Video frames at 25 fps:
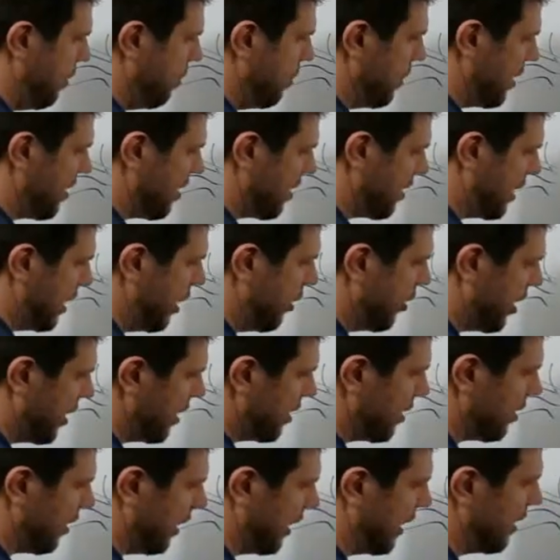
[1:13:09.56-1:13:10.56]

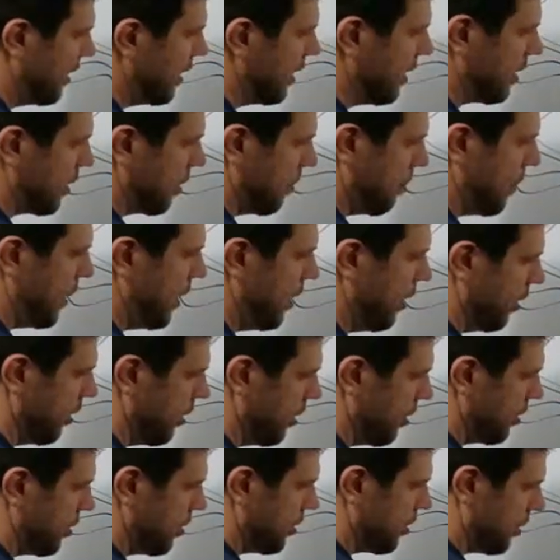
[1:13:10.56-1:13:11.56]
mysteriously
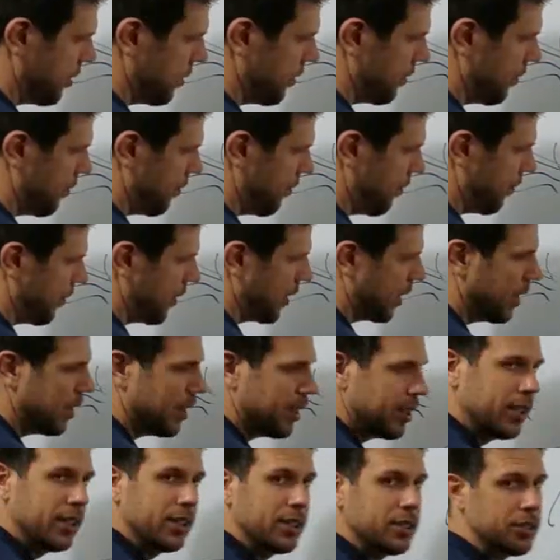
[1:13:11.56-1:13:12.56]
disappears.
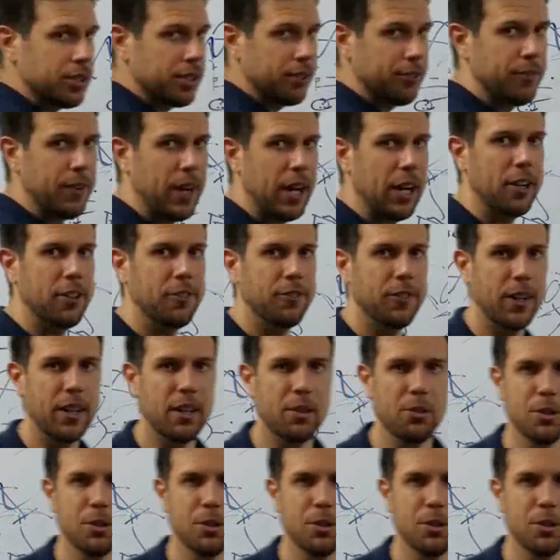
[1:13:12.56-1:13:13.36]
So the firefighter